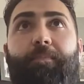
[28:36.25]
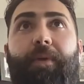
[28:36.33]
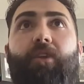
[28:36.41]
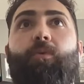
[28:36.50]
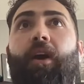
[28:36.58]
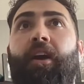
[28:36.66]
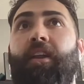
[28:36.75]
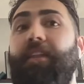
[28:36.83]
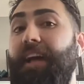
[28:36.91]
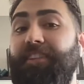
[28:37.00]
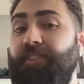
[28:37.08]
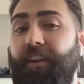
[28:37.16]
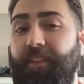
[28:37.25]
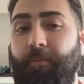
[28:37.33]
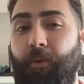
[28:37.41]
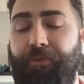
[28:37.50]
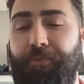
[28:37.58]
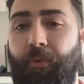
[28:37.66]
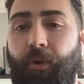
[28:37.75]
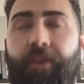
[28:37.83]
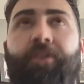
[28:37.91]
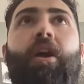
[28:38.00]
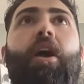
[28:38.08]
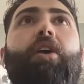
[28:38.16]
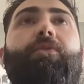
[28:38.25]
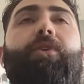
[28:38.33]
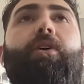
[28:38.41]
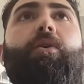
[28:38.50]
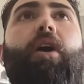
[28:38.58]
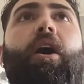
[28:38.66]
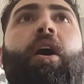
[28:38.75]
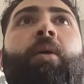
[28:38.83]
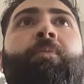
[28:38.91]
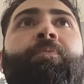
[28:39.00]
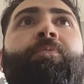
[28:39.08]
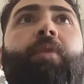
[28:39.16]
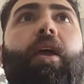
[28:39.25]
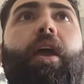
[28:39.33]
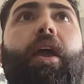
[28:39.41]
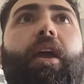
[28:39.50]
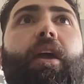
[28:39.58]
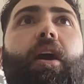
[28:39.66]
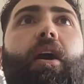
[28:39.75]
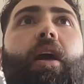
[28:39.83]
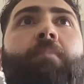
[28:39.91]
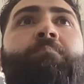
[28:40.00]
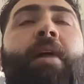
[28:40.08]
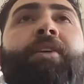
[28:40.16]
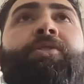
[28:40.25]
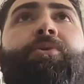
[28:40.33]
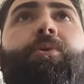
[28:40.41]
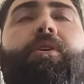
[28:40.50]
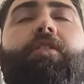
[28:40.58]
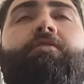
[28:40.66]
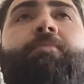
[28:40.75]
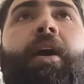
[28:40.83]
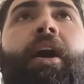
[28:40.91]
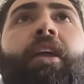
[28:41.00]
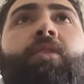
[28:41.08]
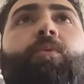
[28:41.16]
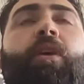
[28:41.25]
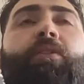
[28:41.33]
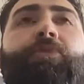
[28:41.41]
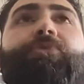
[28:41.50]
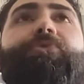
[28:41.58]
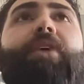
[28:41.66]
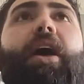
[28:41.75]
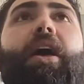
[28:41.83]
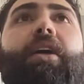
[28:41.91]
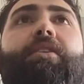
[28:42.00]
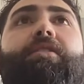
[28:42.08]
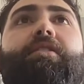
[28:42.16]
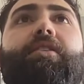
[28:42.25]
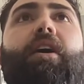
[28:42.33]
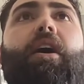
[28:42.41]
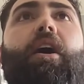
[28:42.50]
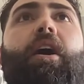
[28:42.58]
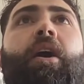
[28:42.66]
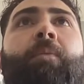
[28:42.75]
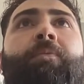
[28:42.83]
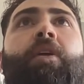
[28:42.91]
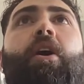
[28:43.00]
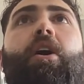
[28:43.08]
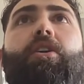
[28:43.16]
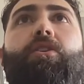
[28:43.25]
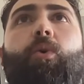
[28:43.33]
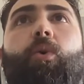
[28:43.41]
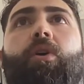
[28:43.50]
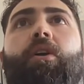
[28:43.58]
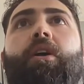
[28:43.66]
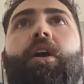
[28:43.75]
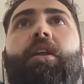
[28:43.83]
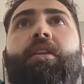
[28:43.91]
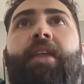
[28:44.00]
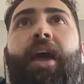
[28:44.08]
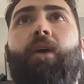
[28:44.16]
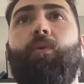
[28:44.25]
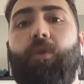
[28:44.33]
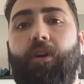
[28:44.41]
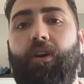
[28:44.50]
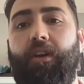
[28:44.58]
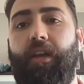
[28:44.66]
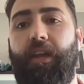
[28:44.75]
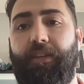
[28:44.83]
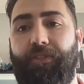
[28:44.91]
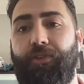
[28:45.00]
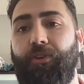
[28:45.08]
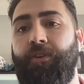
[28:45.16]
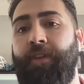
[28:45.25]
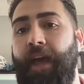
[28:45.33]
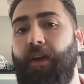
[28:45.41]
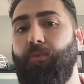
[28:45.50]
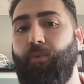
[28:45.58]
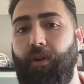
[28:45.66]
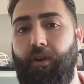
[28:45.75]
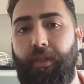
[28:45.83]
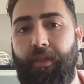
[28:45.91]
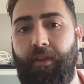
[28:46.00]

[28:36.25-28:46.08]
a big one. That's not the most important. So a mentor of mine once said, your network is your net worth.